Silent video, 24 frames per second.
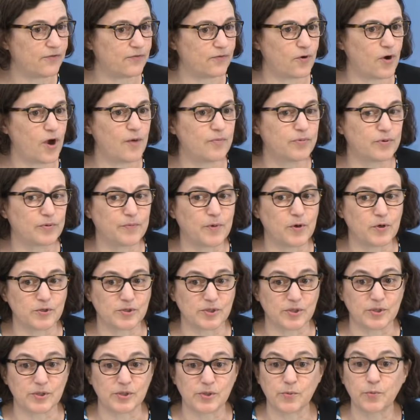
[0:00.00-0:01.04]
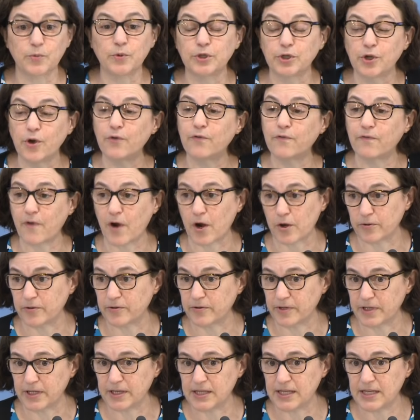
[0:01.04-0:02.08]
for All proposals would go farther
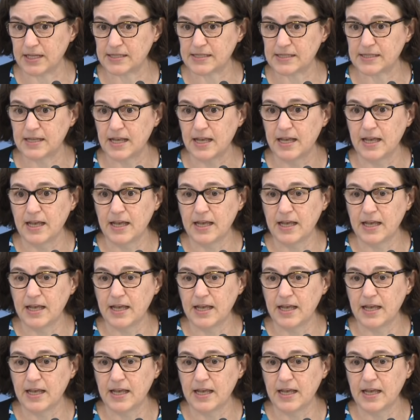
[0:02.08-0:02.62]
than this.